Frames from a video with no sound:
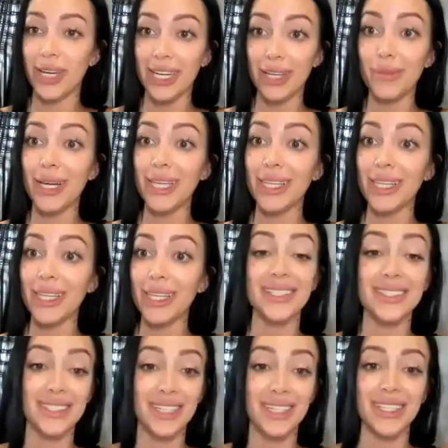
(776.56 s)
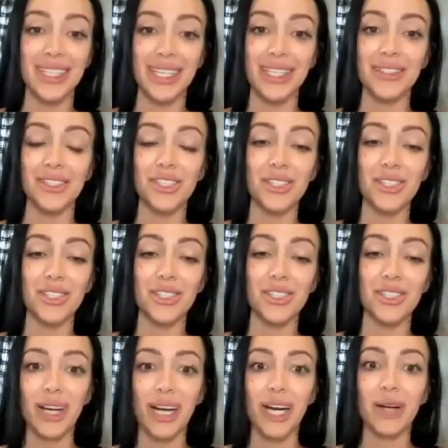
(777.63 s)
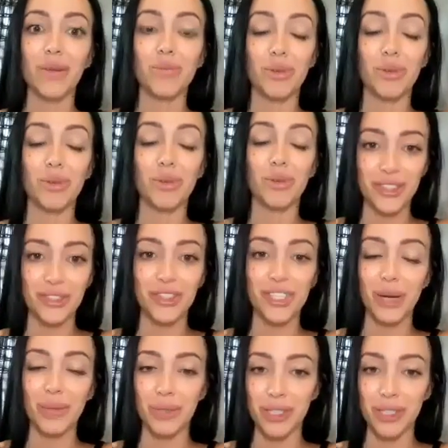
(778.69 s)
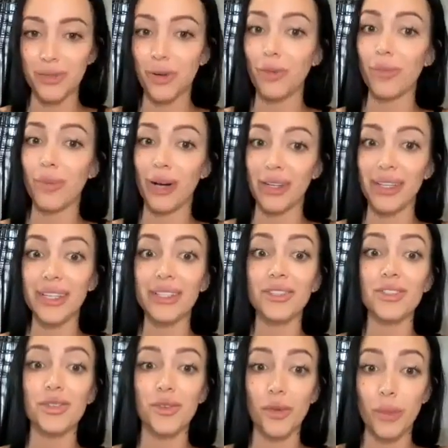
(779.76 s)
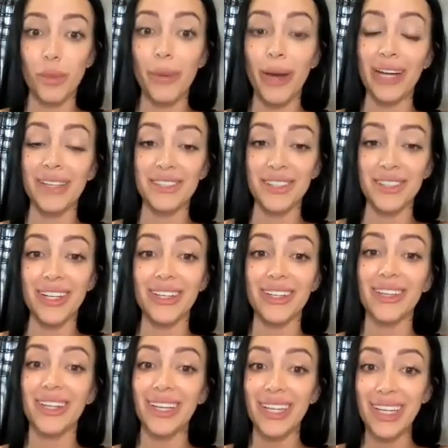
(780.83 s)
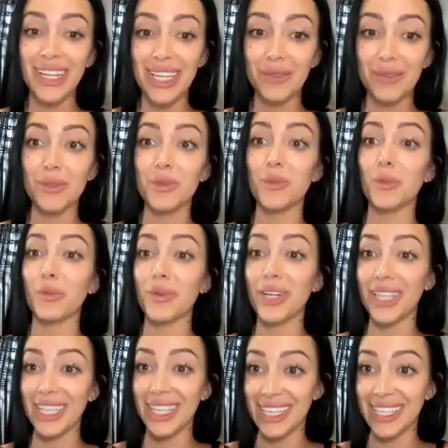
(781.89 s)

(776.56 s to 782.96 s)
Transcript: getting my license to teach professional Japanese rope bondage from a master. It was really